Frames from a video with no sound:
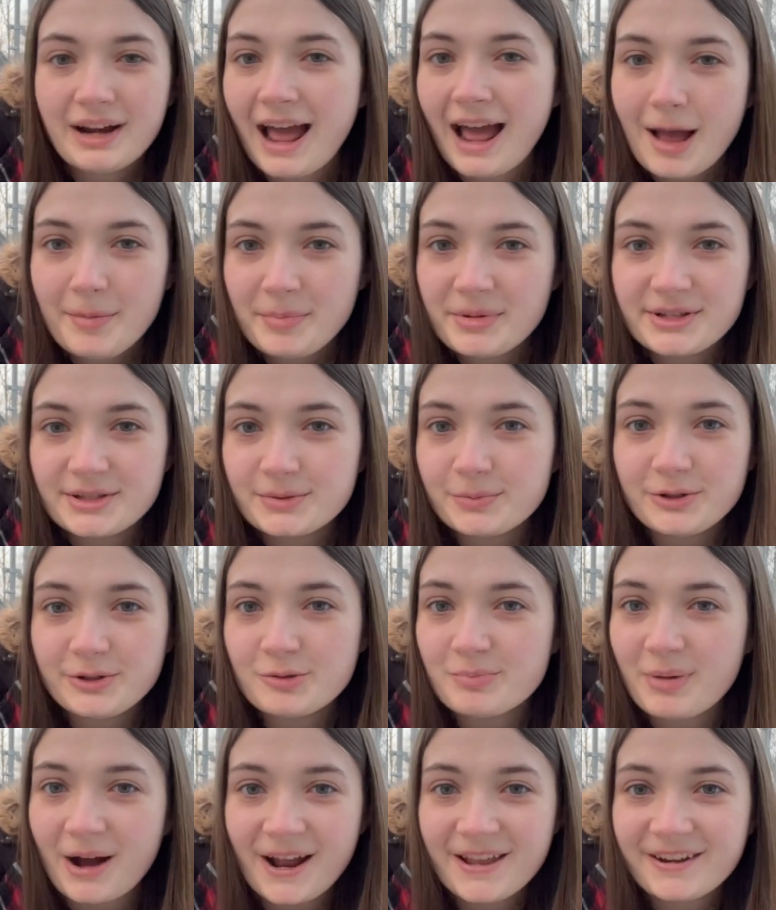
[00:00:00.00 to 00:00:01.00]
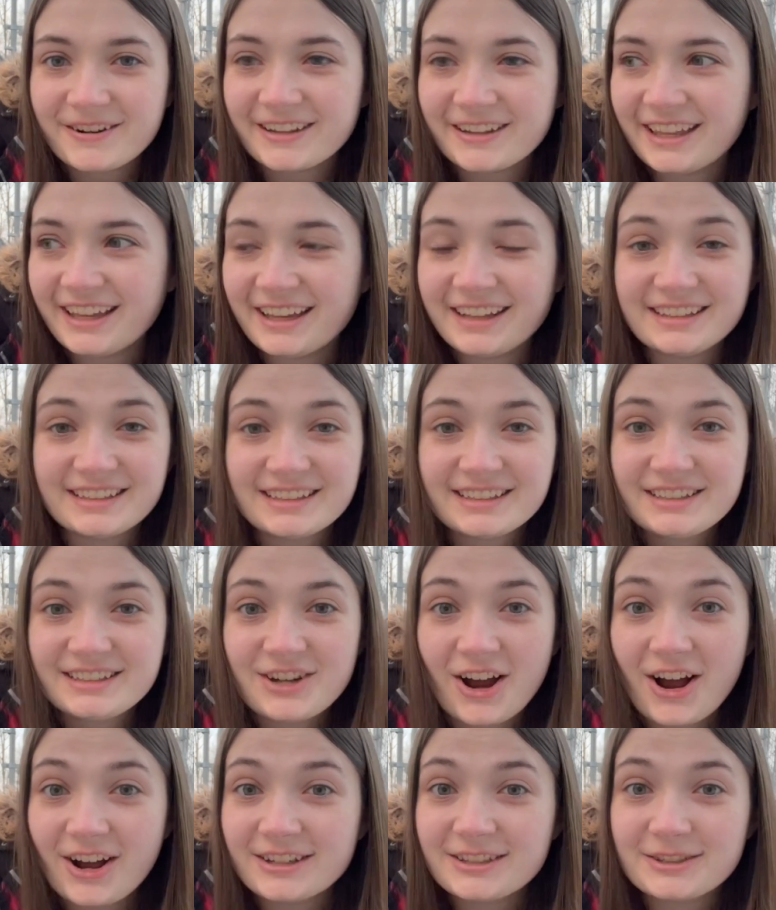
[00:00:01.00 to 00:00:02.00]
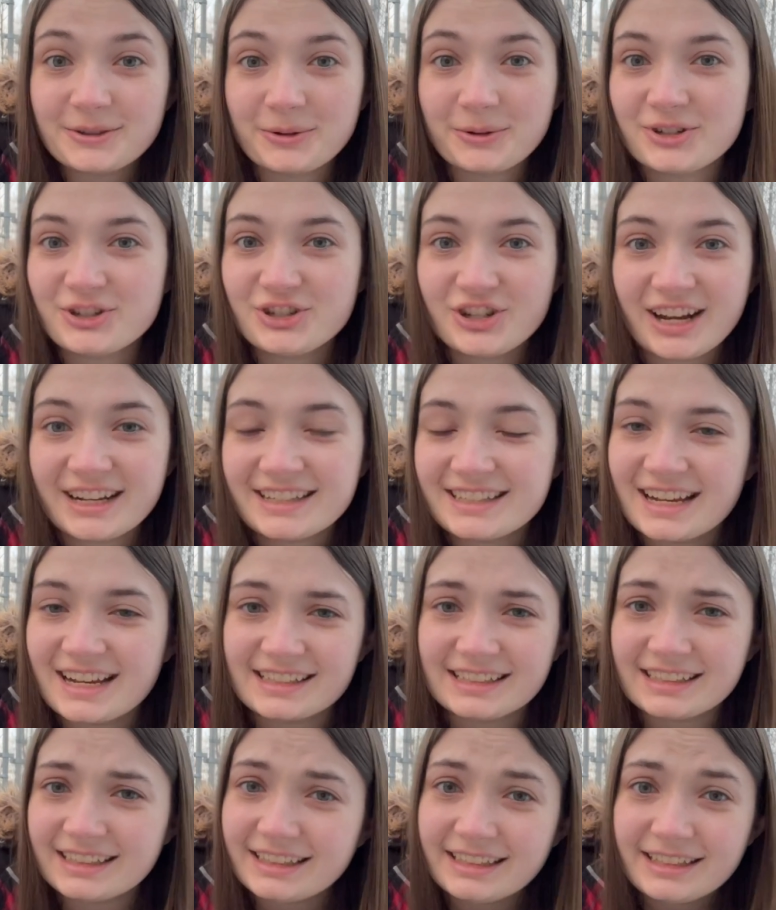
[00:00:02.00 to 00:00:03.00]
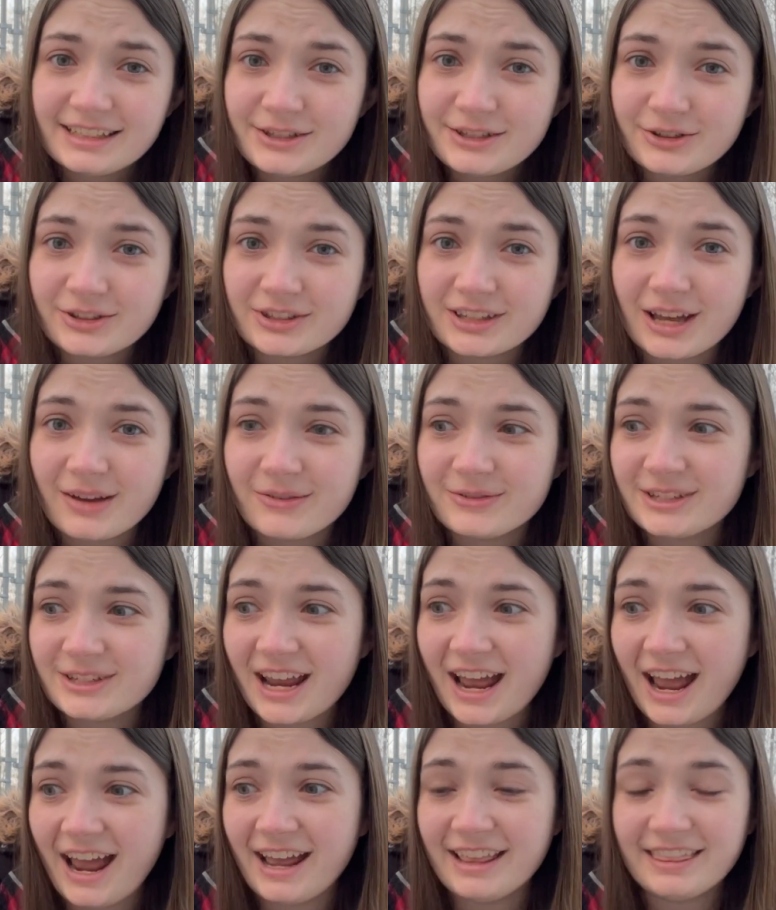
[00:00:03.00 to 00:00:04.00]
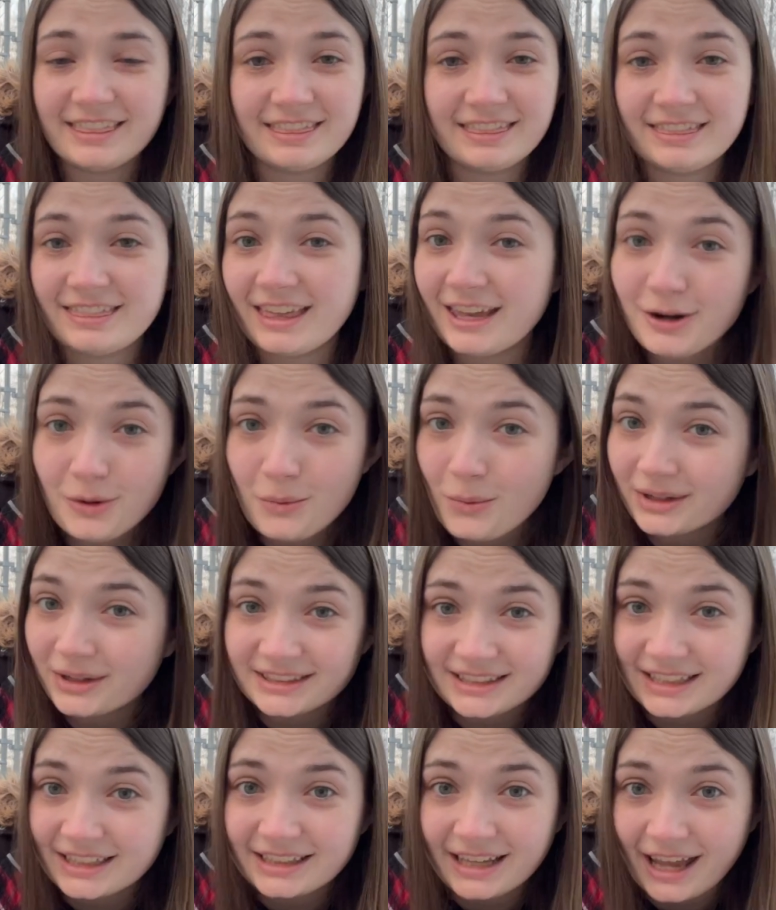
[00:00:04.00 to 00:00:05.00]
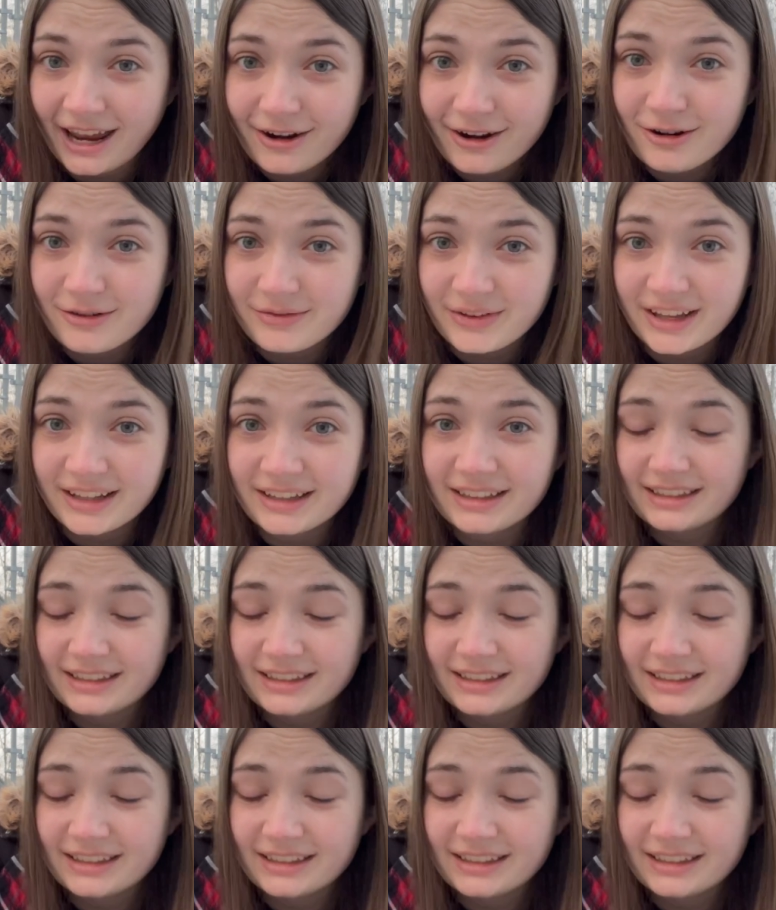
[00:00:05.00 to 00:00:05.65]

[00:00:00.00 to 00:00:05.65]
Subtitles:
happens when you buy your kid ducks or chicks as an Easter gift and they don't want to take care of it?